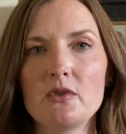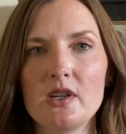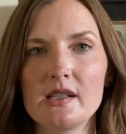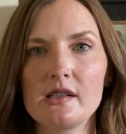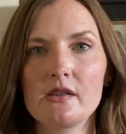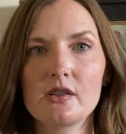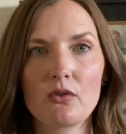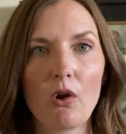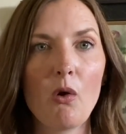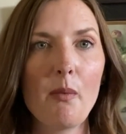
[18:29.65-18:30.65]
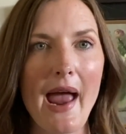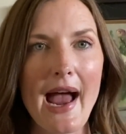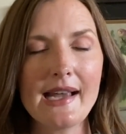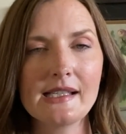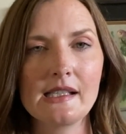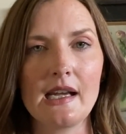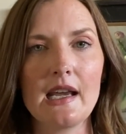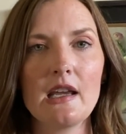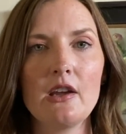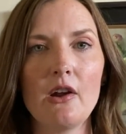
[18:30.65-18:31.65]
just scroll past
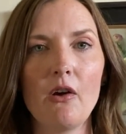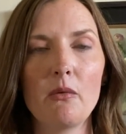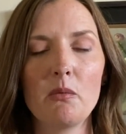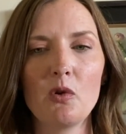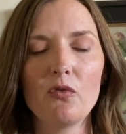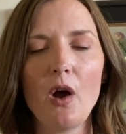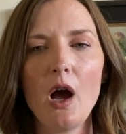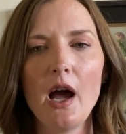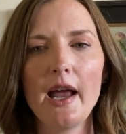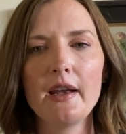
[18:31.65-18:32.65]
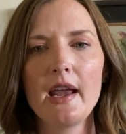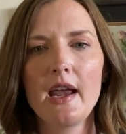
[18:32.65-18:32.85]
it, and move on.